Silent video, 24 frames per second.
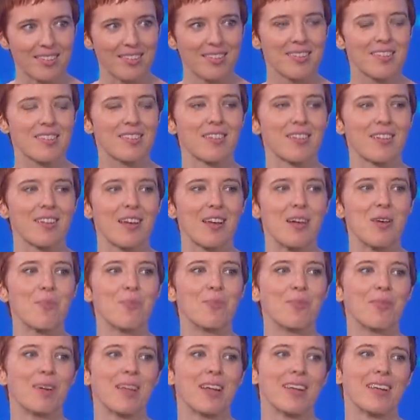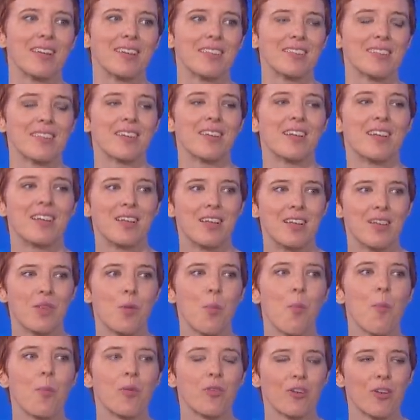I still am, and
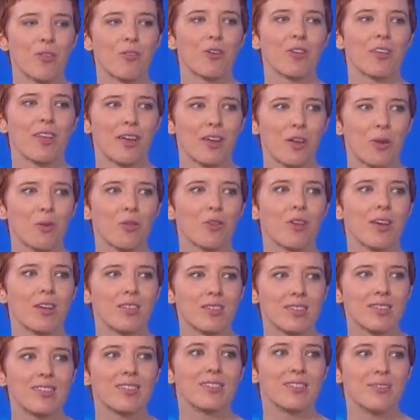several Lego sets.